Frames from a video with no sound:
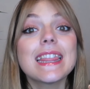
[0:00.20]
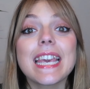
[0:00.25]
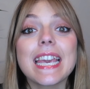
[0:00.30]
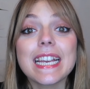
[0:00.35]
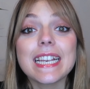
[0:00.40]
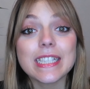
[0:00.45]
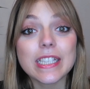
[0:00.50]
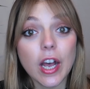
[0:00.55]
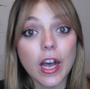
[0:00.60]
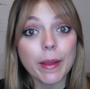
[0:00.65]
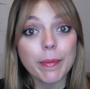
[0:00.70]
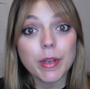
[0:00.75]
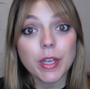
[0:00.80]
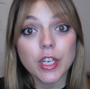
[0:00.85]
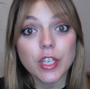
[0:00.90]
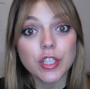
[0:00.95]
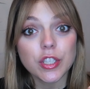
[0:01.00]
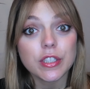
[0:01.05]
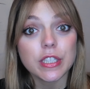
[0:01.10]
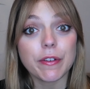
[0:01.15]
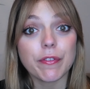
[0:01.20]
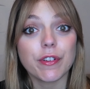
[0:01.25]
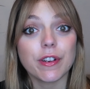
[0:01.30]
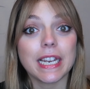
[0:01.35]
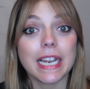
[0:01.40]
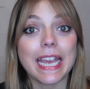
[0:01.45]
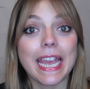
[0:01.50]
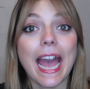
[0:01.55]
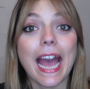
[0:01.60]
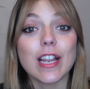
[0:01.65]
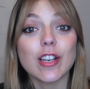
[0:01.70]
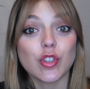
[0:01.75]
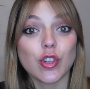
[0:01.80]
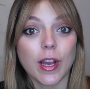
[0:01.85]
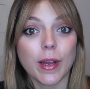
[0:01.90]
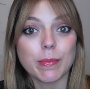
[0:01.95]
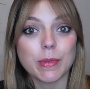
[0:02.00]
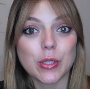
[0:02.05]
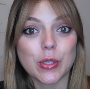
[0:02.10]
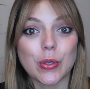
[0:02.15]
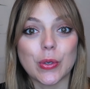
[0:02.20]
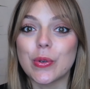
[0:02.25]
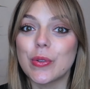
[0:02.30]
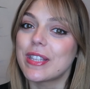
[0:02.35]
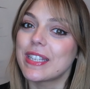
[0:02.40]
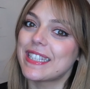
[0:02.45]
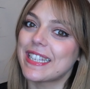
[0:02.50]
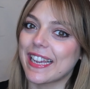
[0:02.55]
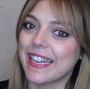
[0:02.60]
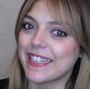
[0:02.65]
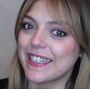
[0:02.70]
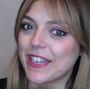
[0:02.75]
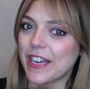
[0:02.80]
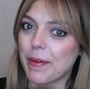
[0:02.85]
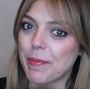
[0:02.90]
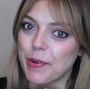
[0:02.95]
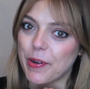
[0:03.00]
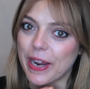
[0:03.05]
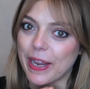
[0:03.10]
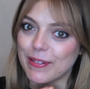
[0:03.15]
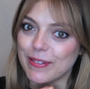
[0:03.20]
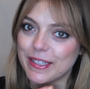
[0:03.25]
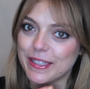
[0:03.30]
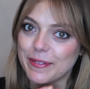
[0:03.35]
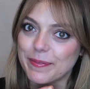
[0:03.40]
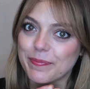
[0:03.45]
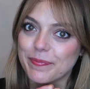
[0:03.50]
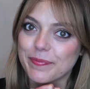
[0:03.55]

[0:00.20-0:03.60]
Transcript: things I'm going to do differently at drama school the second time around.